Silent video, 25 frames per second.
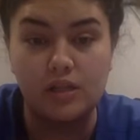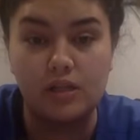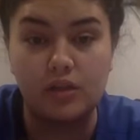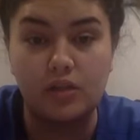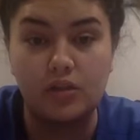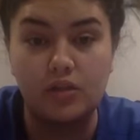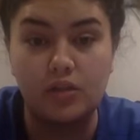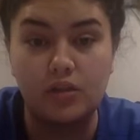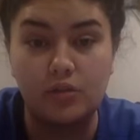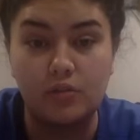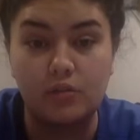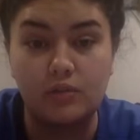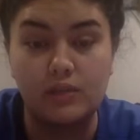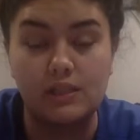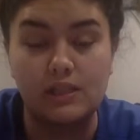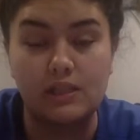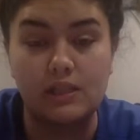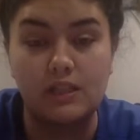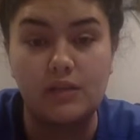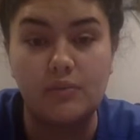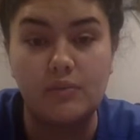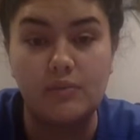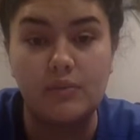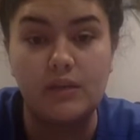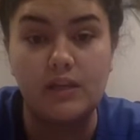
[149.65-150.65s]
and the third one is
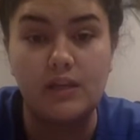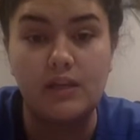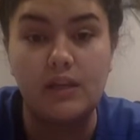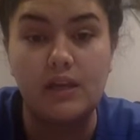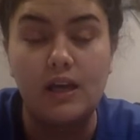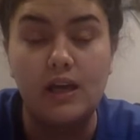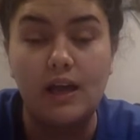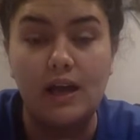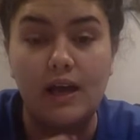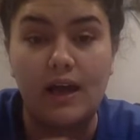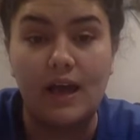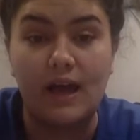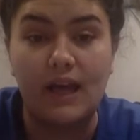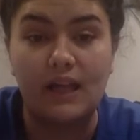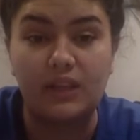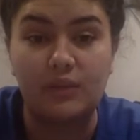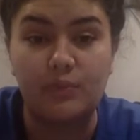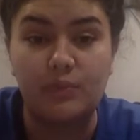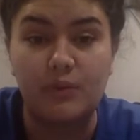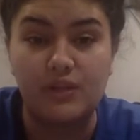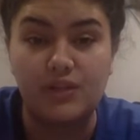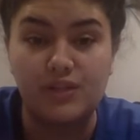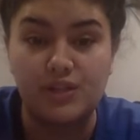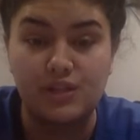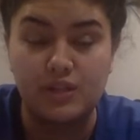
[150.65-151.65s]
going to be at the
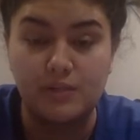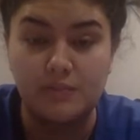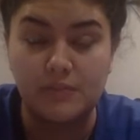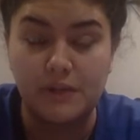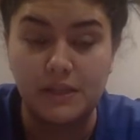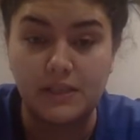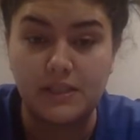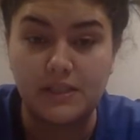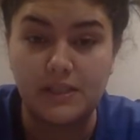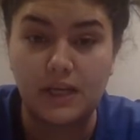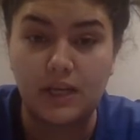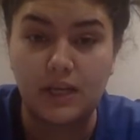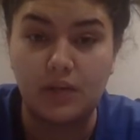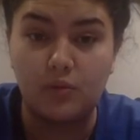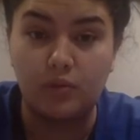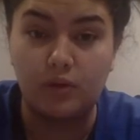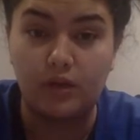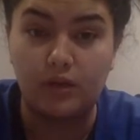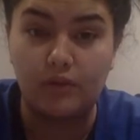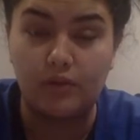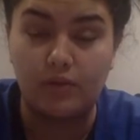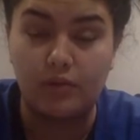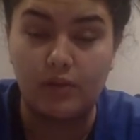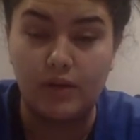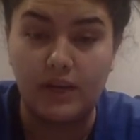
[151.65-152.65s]
patient's bedside
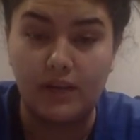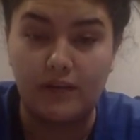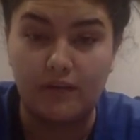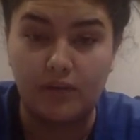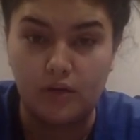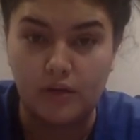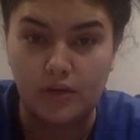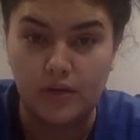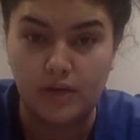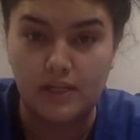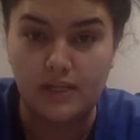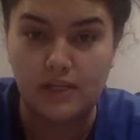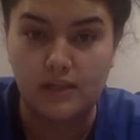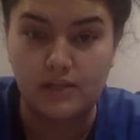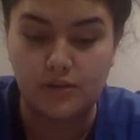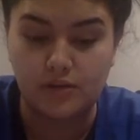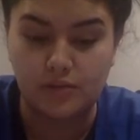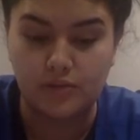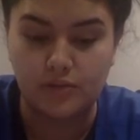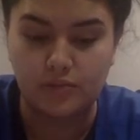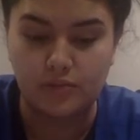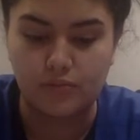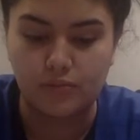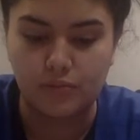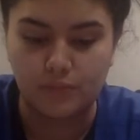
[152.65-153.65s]
whenever we have already
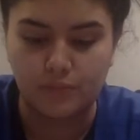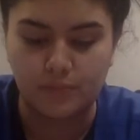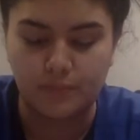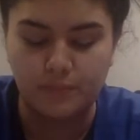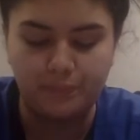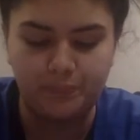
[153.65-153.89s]
entered the room.